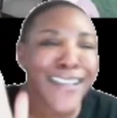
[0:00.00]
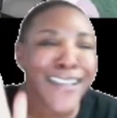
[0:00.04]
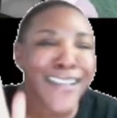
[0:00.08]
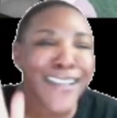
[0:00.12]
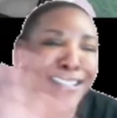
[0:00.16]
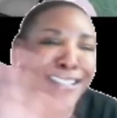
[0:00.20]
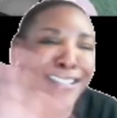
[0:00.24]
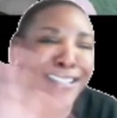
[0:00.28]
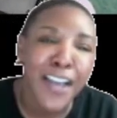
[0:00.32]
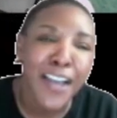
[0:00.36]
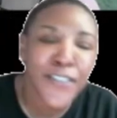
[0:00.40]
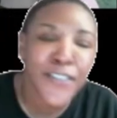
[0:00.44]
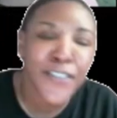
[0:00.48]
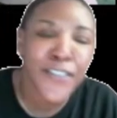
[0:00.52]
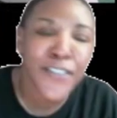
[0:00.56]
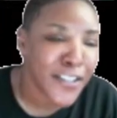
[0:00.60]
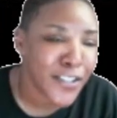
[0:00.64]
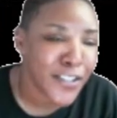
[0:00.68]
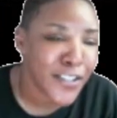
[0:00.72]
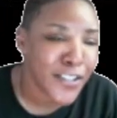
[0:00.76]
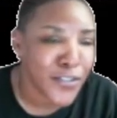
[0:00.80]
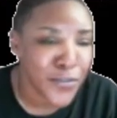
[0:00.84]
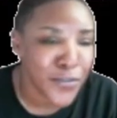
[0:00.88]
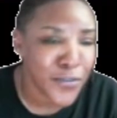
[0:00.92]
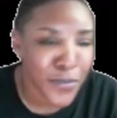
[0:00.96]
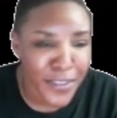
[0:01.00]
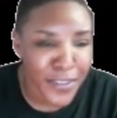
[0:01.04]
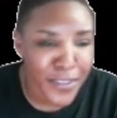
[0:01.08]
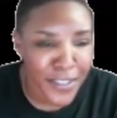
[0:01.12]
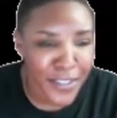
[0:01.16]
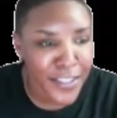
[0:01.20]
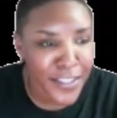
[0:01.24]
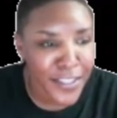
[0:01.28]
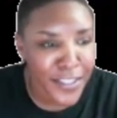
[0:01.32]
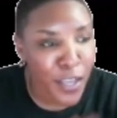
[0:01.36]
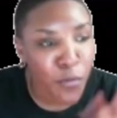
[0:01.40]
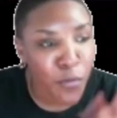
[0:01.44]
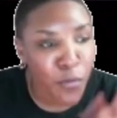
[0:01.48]
that doesn't have anything to do
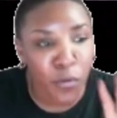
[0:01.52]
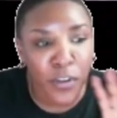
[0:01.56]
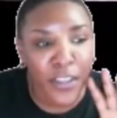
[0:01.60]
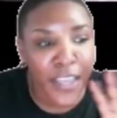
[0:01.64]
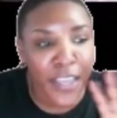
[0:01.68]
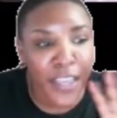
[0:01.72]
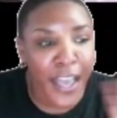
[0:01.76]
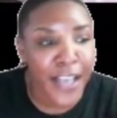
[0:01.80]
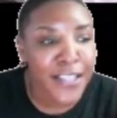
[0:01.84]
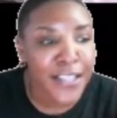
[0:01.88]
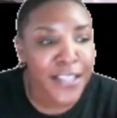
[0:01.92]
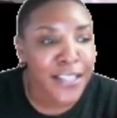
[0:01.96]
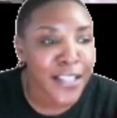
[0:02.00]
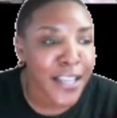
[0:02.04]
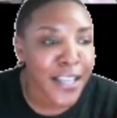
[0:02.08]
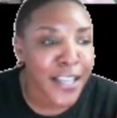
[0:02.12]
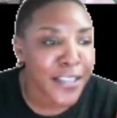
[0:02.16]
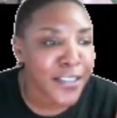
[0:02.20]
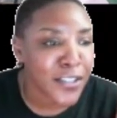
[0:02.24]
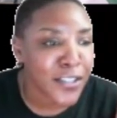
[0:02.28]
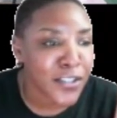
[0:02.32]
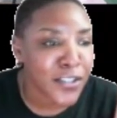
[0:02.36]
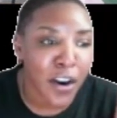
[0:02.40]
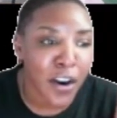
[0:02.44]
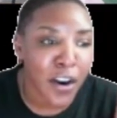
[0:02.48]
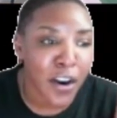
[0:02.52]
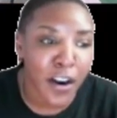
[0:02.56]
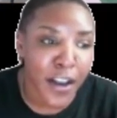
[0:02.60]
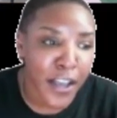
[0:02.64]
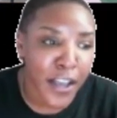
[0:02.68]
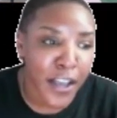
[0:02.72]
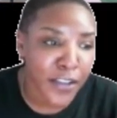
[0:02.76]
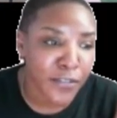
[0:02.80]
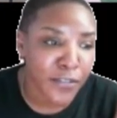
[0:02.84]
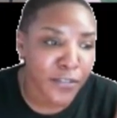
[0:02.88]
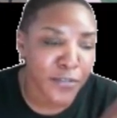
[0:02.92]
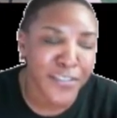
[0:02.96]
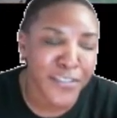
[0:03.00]
with this. They will gaslight the
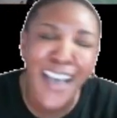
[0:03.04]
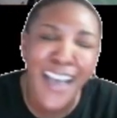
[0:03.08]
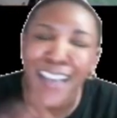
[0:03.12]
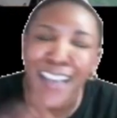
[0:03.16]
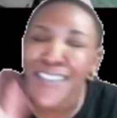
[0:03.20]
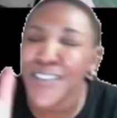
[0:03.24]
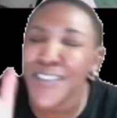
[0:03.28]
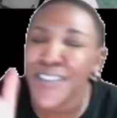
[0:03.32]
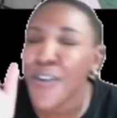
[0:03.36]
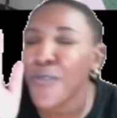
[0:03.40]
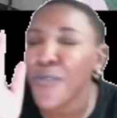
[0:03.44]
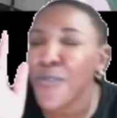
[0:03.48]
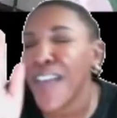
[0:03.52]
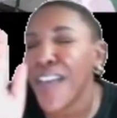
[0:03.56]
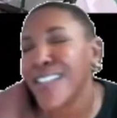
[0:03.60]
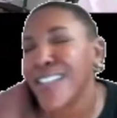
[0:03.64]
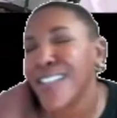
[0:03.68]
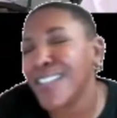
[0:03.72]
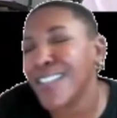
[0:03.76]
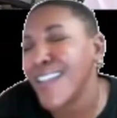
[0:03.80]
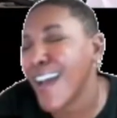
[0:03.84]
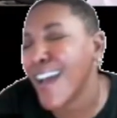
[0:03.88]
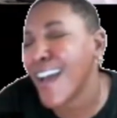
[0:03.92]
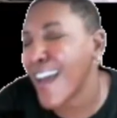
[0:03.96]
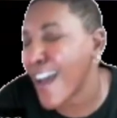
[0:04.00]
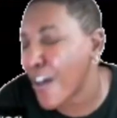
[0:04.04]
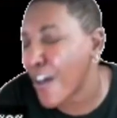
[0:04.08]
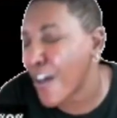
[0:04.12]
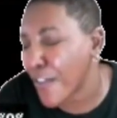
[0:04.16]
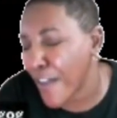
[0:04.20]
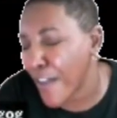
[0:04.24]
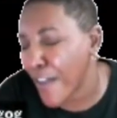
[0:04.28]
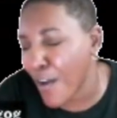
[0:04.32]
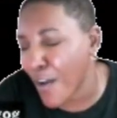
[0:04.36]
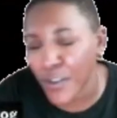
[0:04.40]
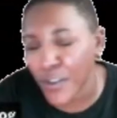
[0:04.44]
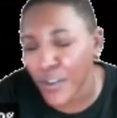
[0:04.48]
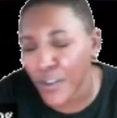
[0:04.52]
tar out of you. No, that's not
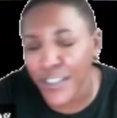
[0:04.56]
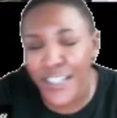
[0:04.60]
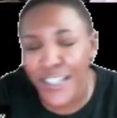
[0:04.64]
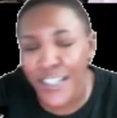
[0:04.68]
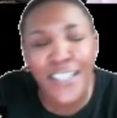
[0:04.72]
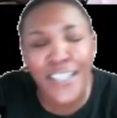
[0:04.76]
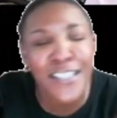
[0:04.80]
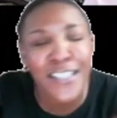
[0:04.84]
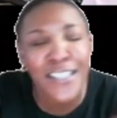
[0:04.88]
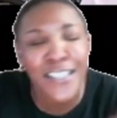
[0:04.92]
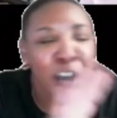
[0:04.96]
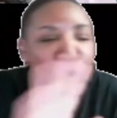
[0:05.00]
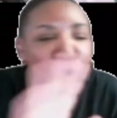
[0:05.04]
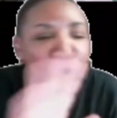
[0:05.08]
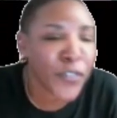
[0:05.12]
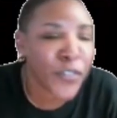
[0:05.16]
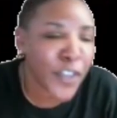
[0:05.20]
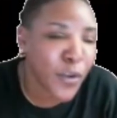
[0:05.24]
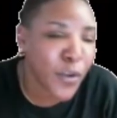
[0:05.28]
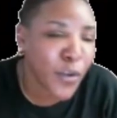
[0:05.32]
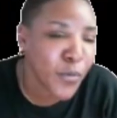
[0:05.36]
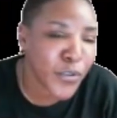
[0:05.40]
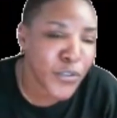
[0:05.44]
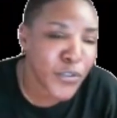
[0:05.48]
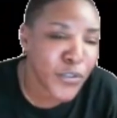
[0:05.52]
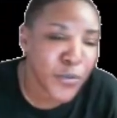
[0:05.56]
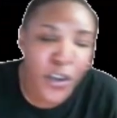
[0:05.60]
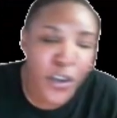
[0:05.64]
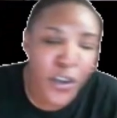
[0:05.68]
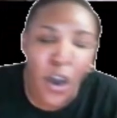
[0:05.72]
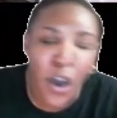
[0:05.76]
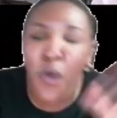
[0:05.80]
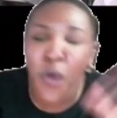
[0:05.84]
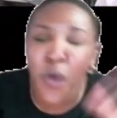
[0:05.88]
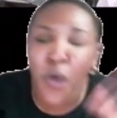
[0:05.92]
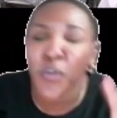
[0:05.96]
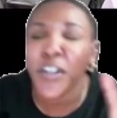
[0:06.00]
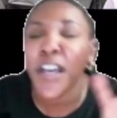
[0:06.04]
how that works. That's not what they were
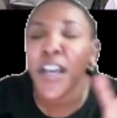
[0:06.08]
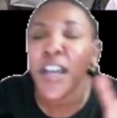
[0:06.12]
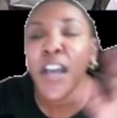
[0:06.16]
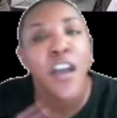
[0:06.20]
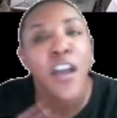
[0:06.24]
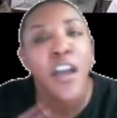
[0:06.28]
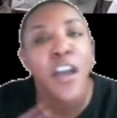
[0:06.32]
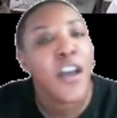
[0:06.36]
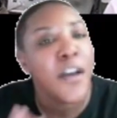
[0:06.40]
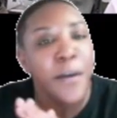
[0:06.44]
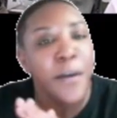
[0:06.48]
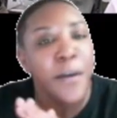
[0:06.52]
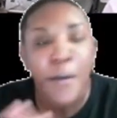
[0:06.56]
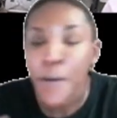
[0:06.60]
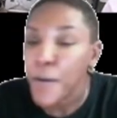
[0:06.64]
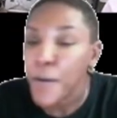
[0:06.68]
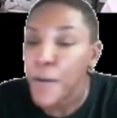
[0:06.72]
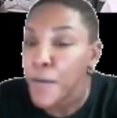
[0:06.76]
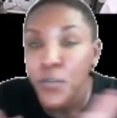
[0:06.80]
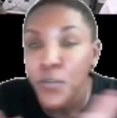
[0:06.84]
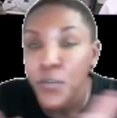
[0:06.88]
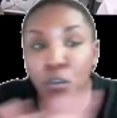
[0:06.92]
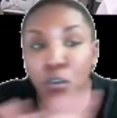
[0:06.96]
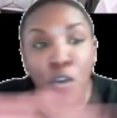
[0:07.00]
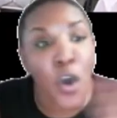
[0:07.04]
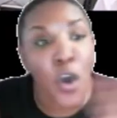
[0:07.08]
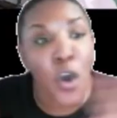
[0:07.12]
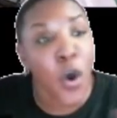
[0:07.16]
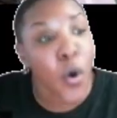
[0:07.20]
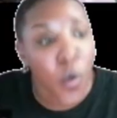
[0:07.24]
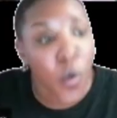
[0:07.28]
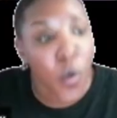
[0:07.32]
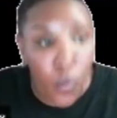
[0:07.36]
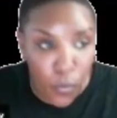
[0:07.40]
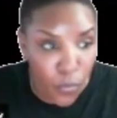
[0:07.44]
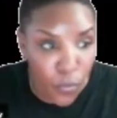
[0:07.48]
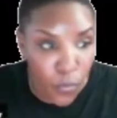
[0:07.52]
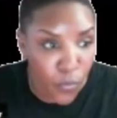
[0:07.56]
doing. Oh,
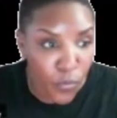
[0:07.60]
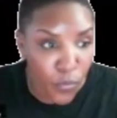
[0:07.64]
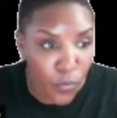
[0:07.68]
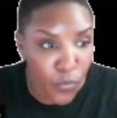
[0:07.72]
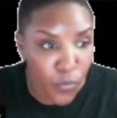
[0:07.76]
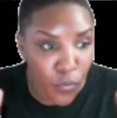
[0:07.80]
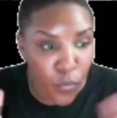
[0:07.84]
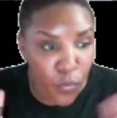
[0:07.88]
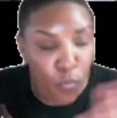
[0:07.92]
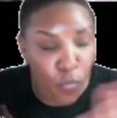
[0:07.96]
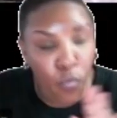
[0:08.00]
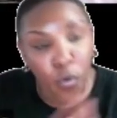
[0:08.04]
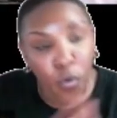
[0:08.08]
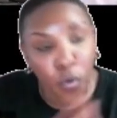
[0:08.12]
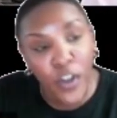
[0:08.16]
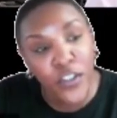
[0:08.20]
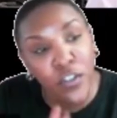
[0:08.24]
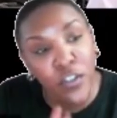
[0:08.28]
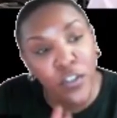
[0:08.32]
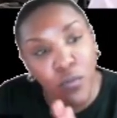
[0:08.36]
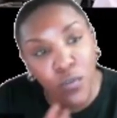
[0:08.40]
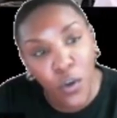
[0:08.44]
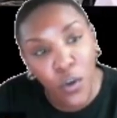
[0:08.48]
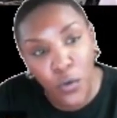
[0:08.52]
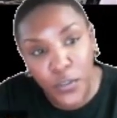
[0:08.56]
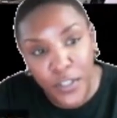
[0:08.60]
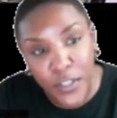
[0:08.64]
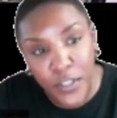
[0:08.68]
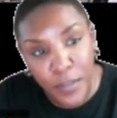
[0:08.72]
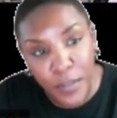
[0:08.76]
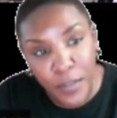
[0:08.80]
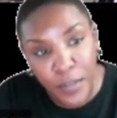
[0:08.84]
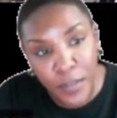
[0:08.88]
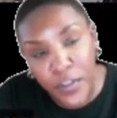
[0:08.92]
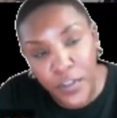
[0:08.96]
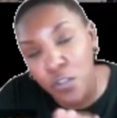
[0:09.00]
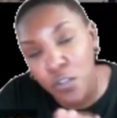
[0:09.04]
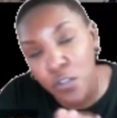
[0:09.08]
no. Once you know
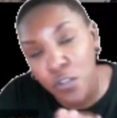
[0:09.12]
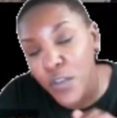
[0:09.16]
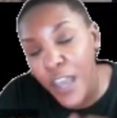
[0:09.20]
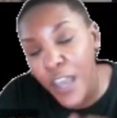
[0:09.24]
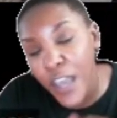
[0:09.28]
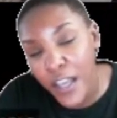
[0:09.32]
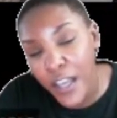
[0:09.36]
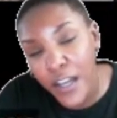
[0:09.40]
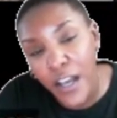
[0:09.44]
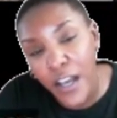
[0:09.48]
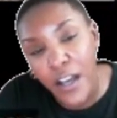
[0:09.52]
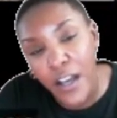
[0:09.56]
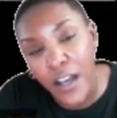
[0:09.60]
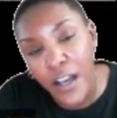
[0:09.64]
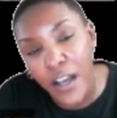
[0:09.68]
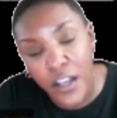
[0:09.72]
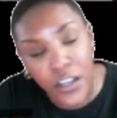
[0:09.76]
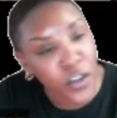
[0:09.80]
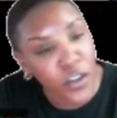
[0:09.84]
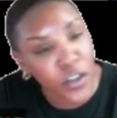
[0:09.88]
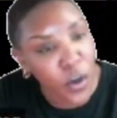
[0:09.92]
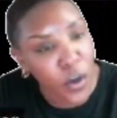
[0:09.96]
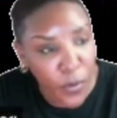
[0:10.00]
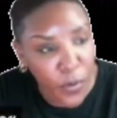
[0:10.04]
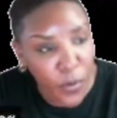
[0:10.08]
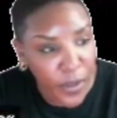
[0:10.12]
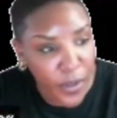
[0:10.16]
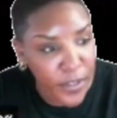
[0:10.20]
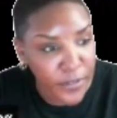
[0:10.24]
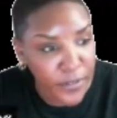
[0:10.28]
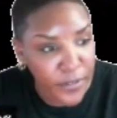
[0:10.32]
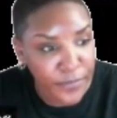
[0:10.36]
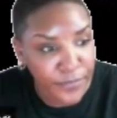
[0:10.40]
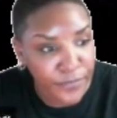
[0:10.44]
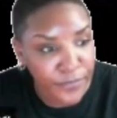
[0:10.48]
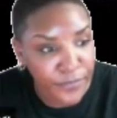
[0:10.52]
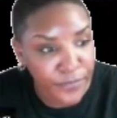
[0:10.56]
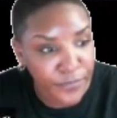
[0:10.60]
something, you cannot unknow
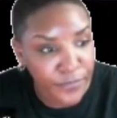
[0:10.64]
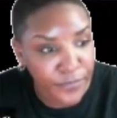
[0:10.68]
it.